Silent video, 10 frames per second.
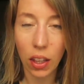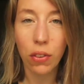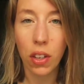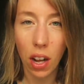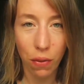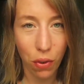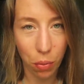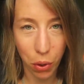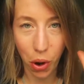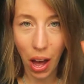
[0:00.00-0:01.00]
lifted up
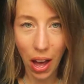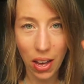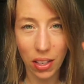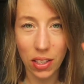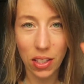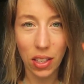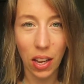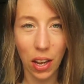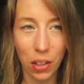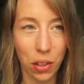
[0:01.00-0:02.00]
from your eyes,
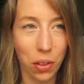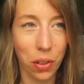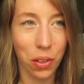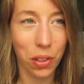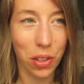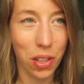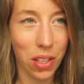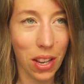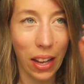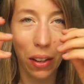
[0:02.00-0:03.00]
and you
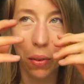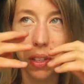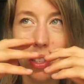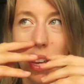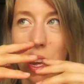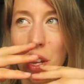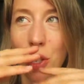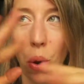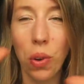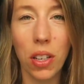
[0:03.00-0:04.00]
just like, it was
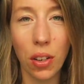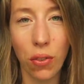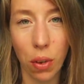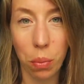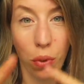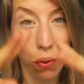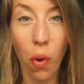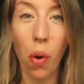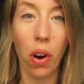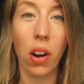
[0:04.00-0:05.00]
totally different.
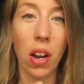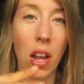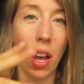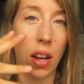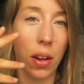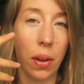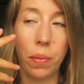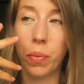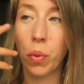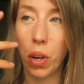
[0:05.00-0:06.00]
Before,
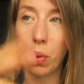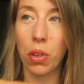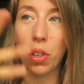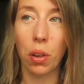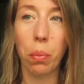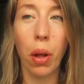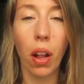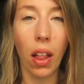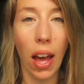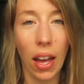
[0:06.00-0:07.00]
when I was on the
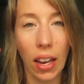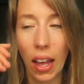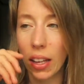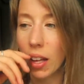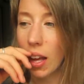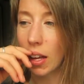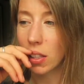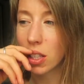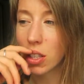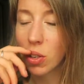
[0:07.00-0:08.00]
pill, I had like
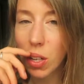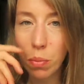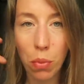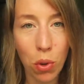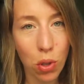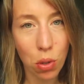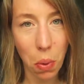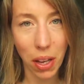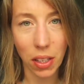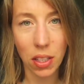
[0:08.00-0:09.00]
extreme mood
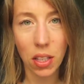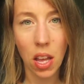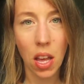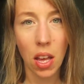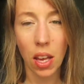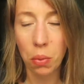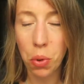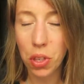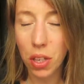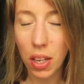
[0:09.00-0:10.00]
swings. It
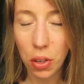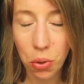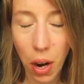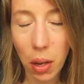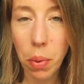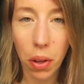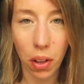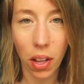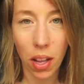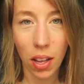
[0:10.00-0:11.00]
was
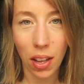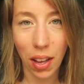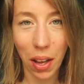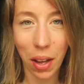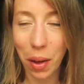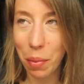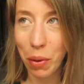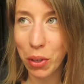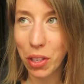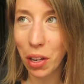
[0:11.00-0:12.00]
incredible. I
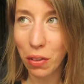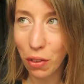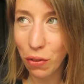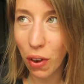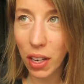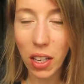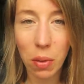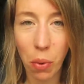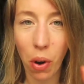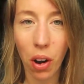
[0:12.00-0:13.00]
mean, it was not even funny
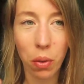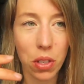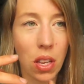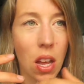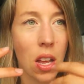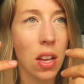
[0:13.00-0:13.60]
anymore. I was